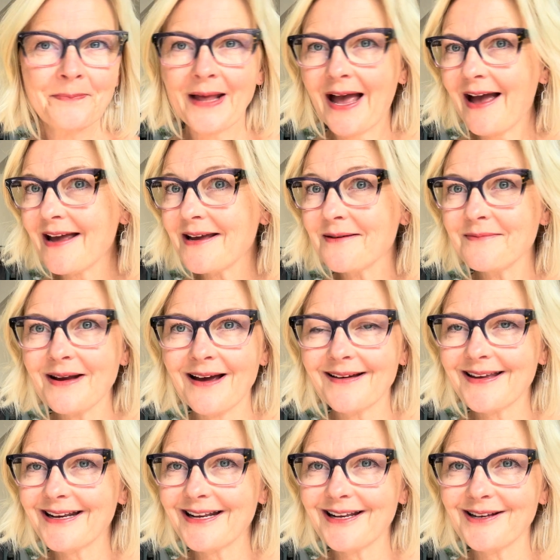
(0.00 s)
I am not
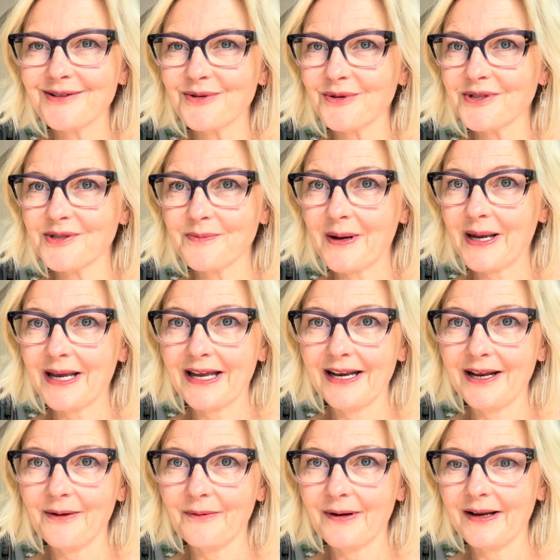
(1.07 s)
getting endorsed by
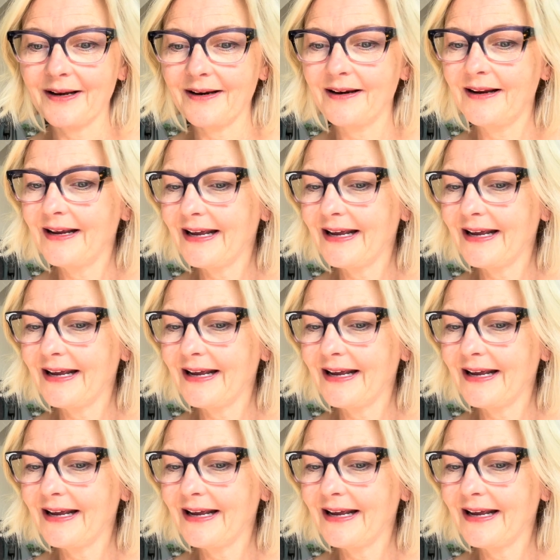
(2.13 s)
anyone.